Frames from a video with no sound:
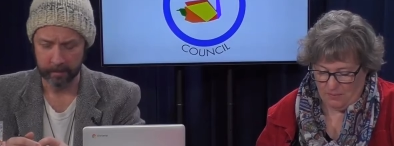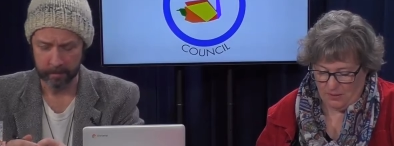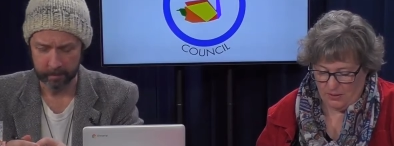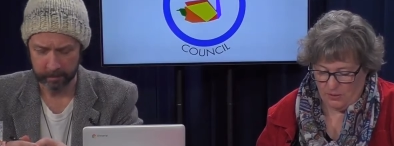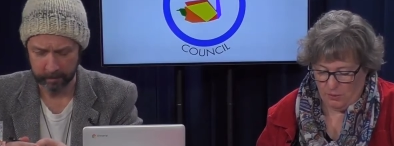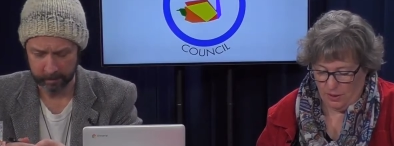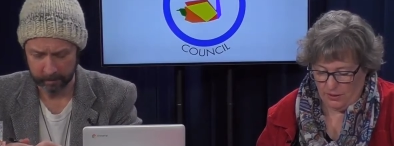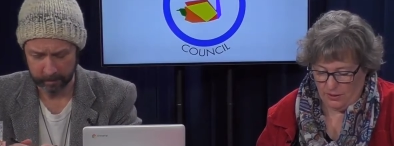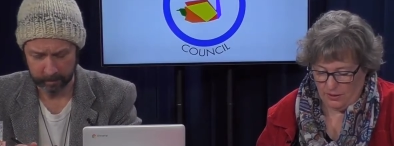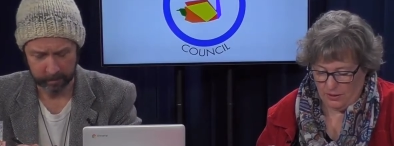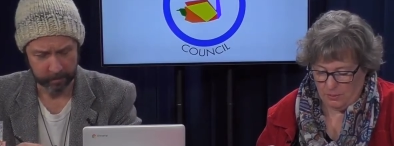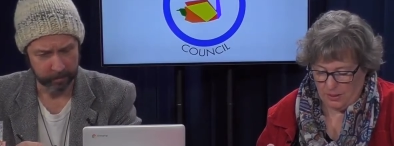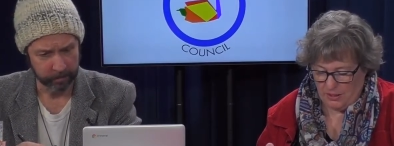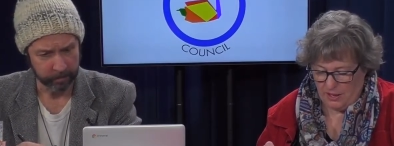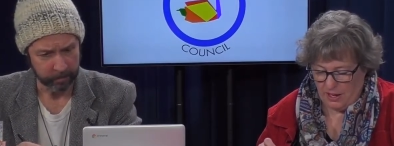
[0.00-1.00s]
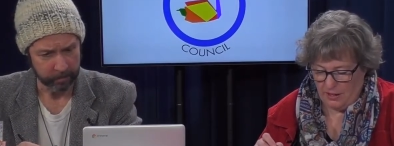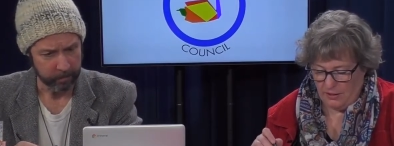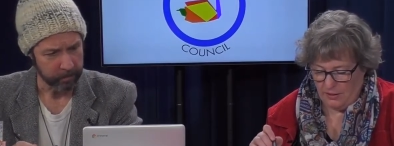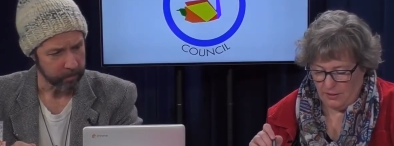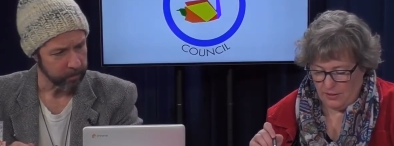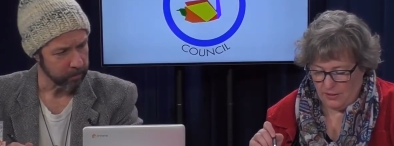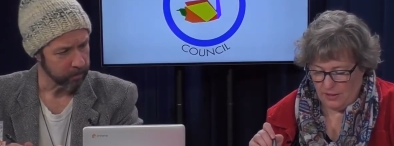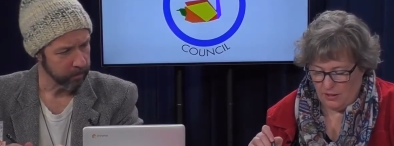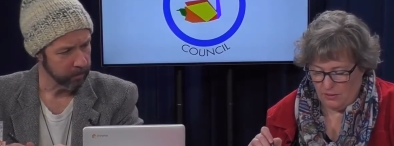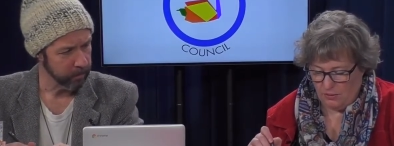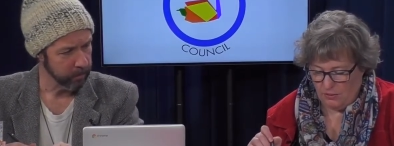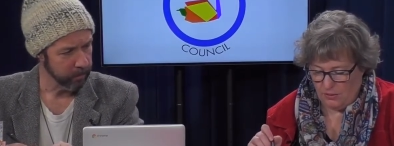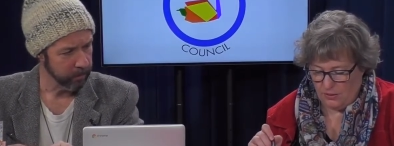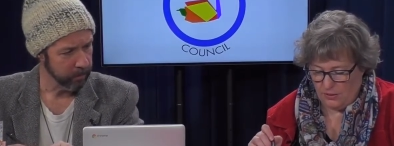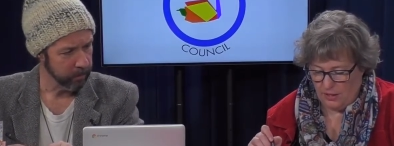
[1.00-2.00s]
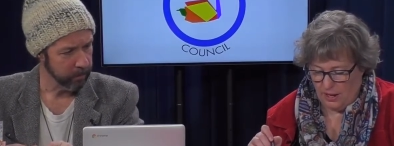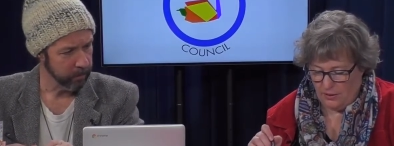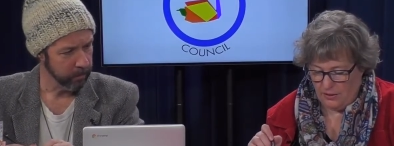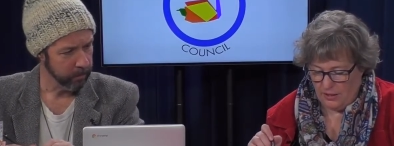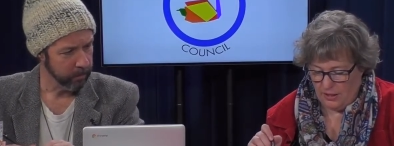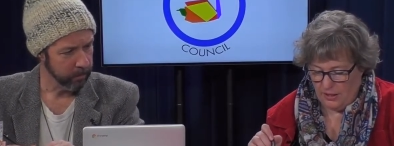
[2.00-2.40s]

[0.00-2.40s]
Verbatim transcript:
Speaker 1: Swanton Art Spectacular is scheduled for Saturday,